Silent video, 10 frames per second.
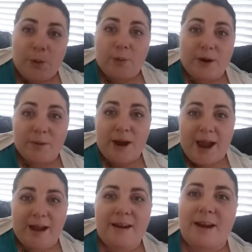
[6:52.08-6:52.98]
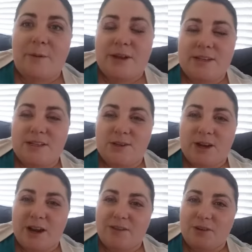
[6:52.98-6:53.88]
where we're at. I wanted to do
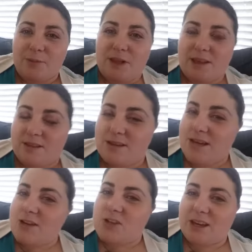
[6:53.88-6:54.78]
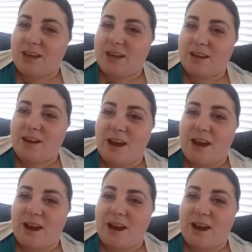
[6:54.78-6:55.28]
kind of a middle of the day check-in.